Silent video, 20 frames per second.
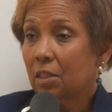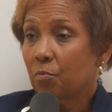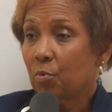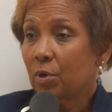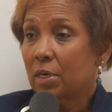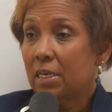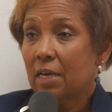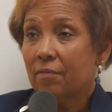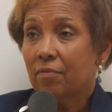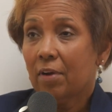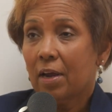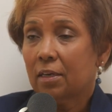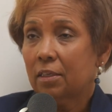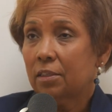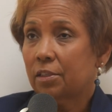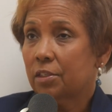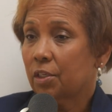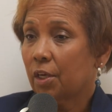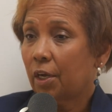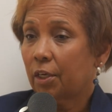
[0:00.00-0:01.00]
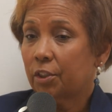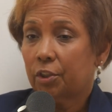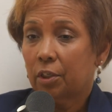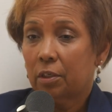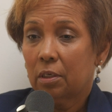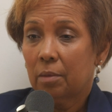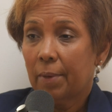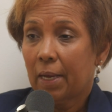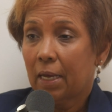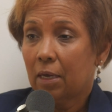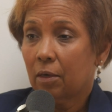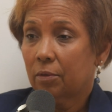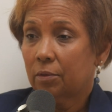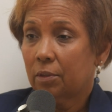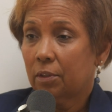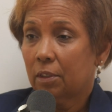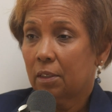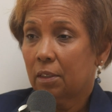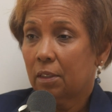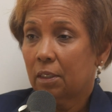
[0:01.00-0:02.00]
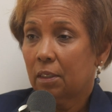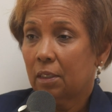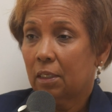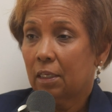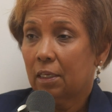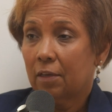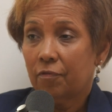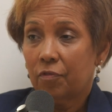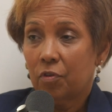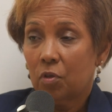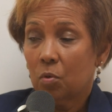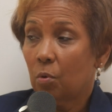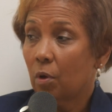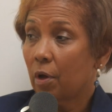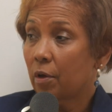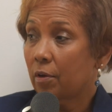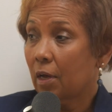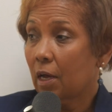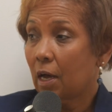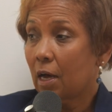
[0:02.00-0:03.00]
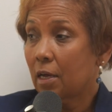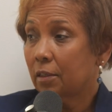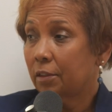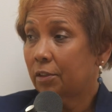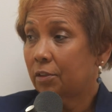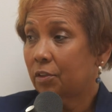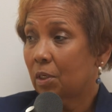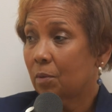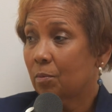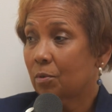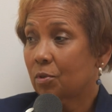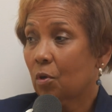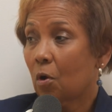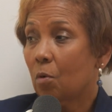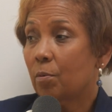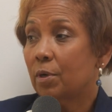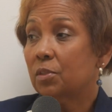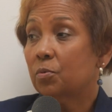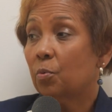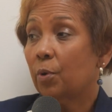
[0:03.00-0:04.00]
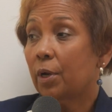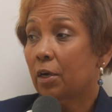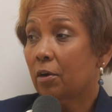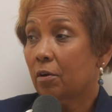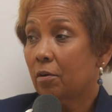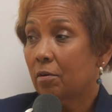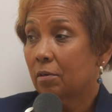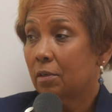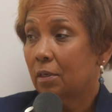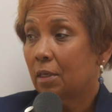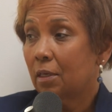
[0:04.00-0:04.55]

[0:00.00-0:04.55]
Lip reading: We never had a discussion about if you will go to college. It was always where.